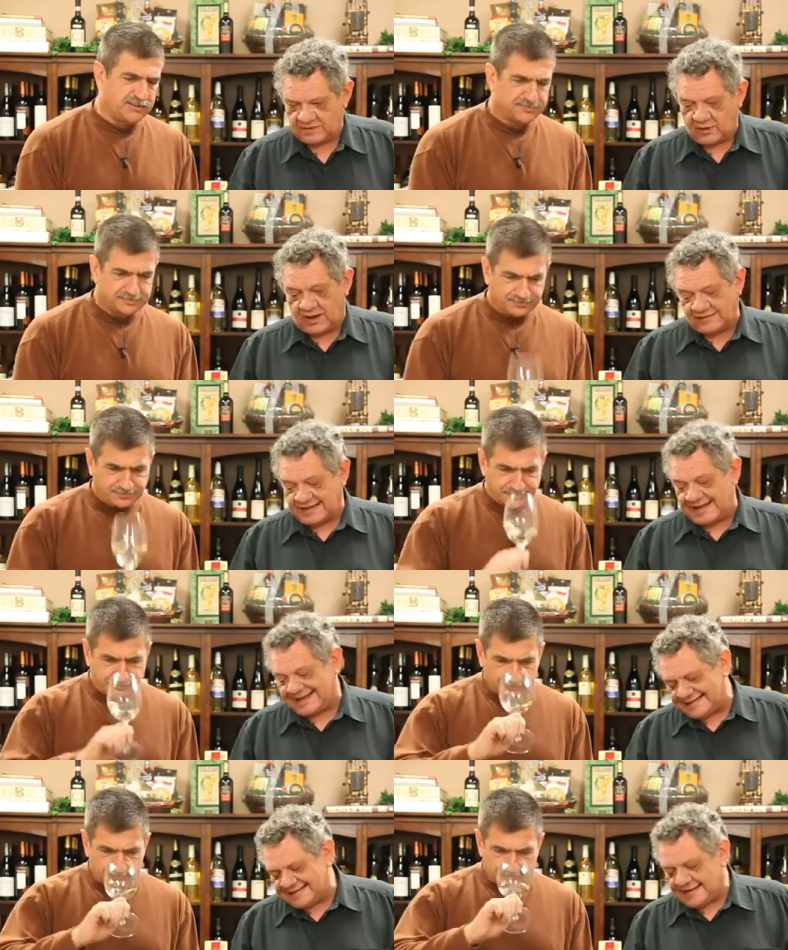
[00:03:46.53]
Speaker 1: Well, I,
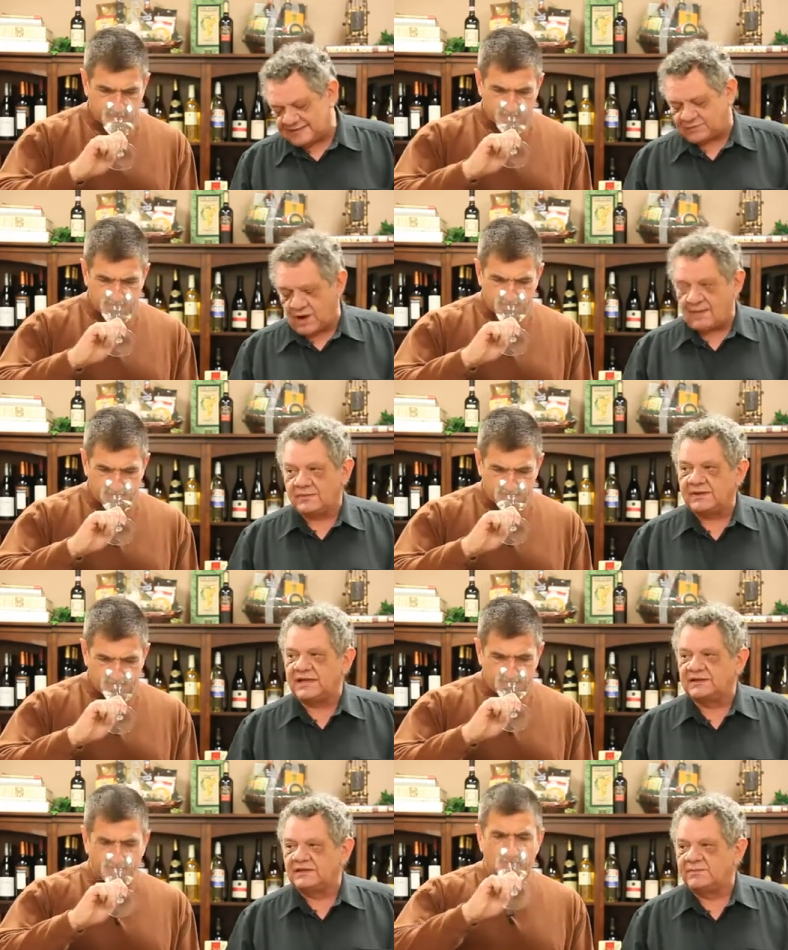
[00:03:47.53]
it's probably
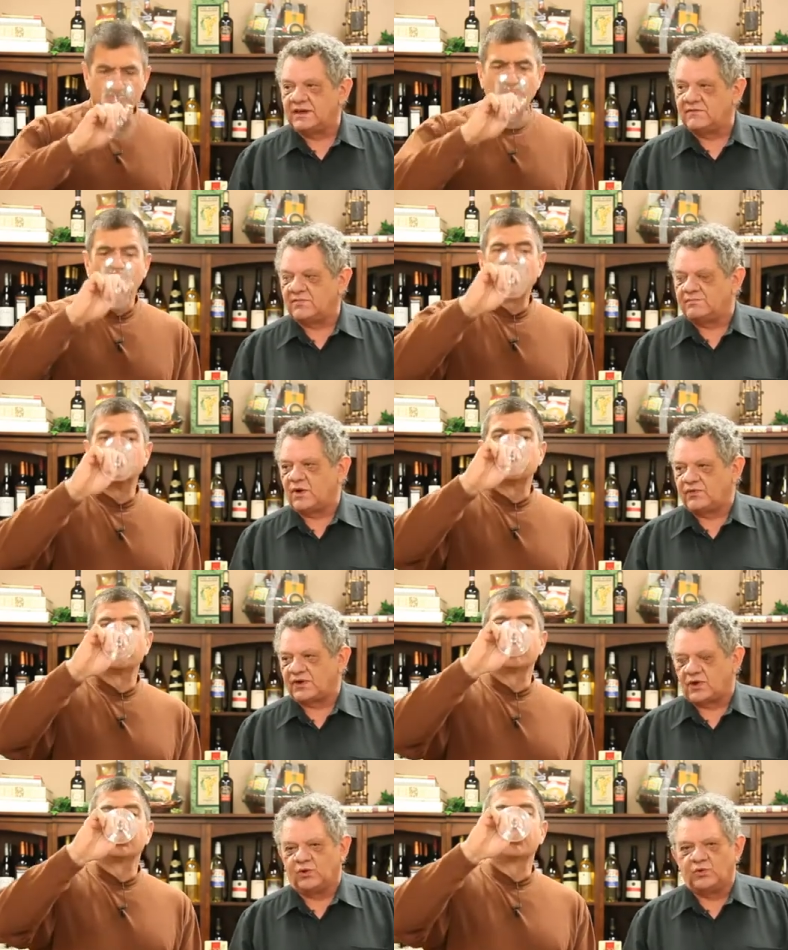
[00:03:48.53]
a little bit of both the
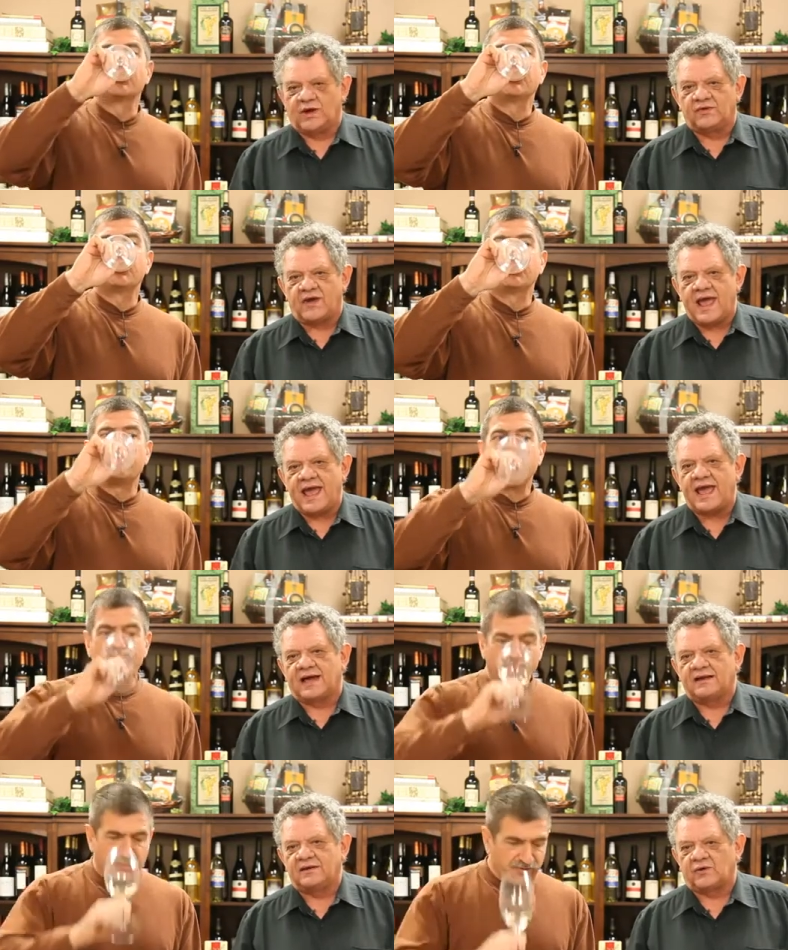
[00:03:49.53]
cold weather
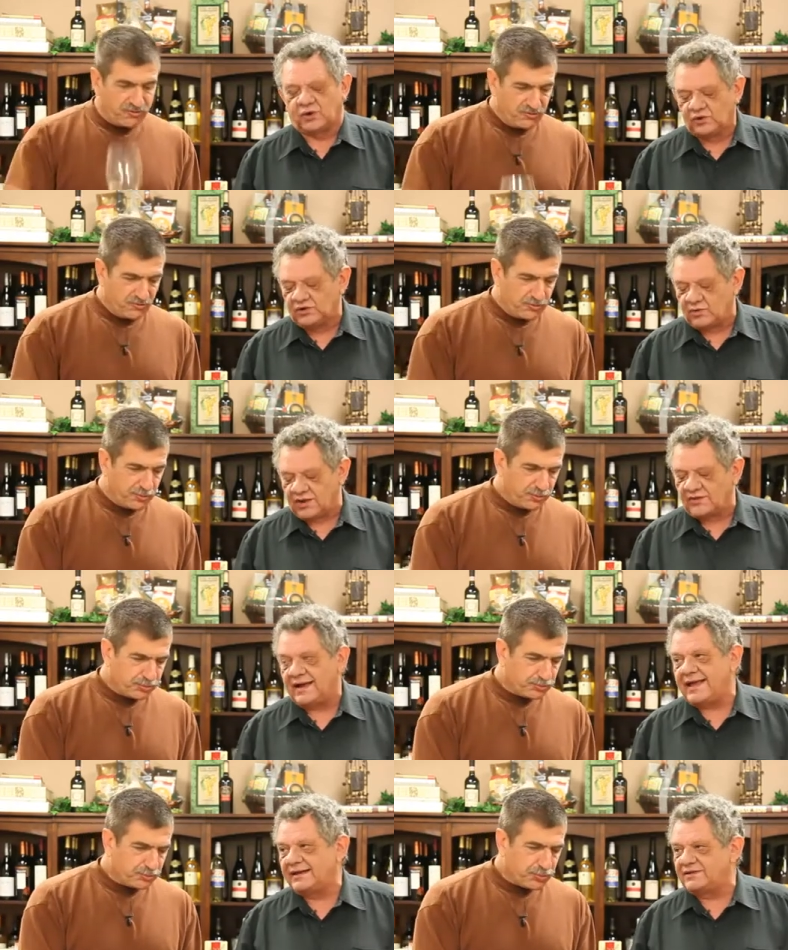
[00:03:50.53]
and or cooler weather
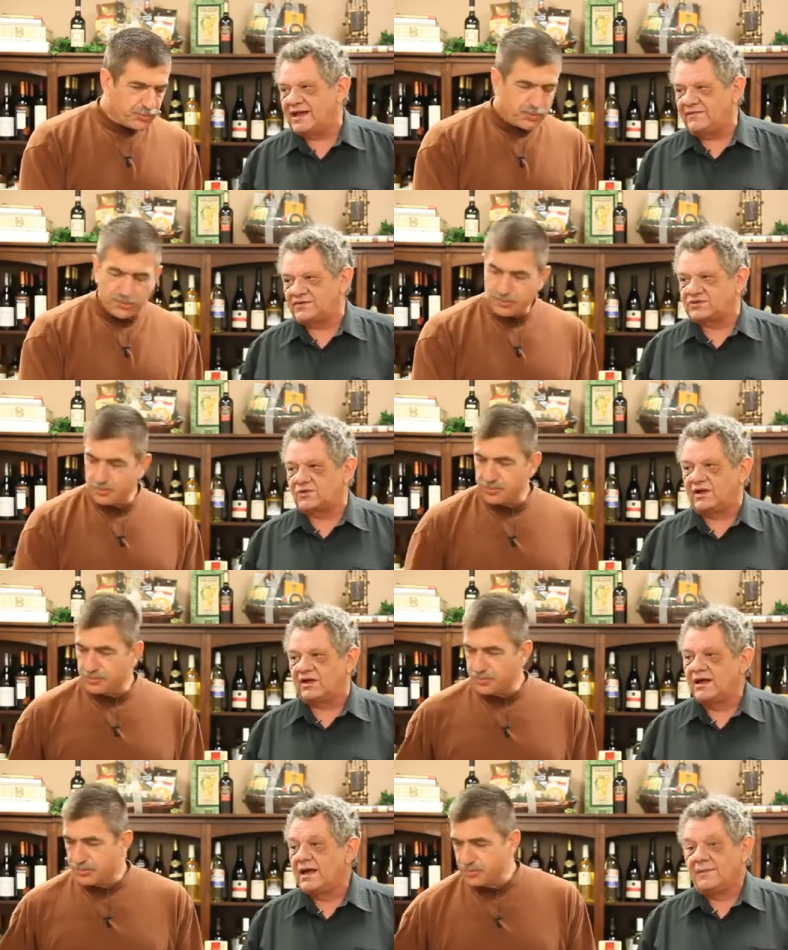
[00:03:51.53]
and and the
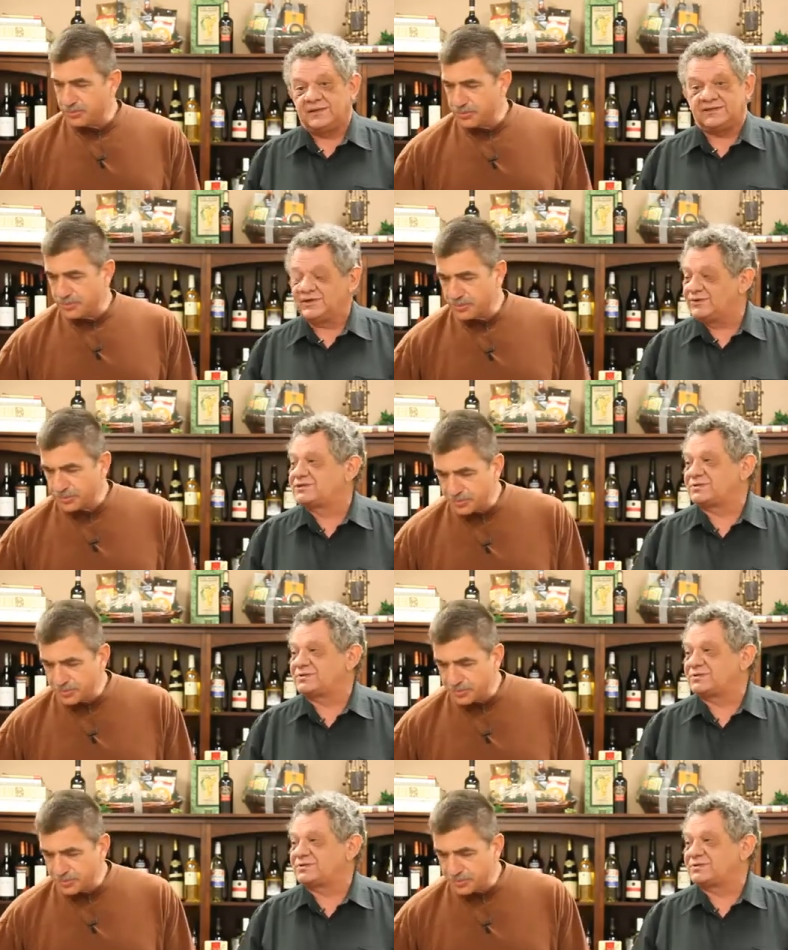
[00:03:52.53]
soil. But you know, what this